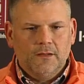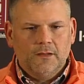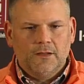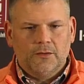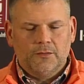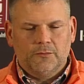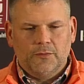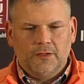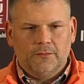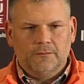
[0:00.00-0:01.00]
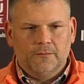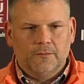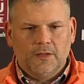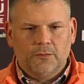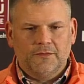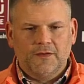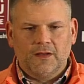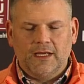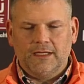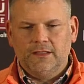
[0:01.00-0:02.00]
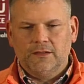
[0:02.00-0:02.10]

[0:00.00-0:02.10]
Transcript: You know, and we felt like,